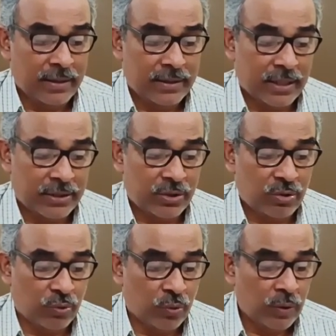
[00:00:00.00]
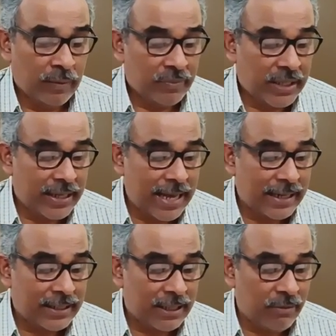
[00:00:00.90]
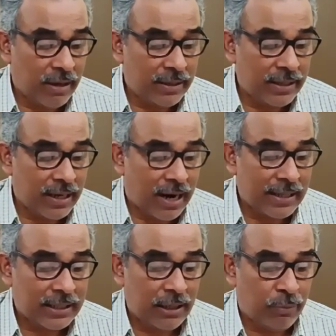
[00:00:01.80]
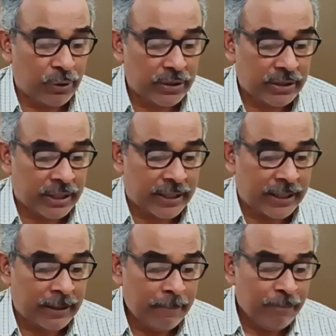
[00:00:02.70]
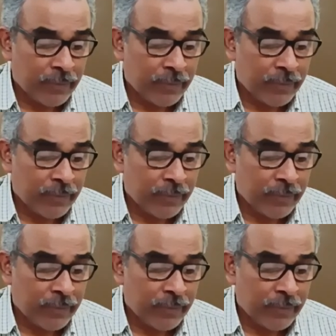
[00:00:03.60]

Thus, through the directive under Article 43,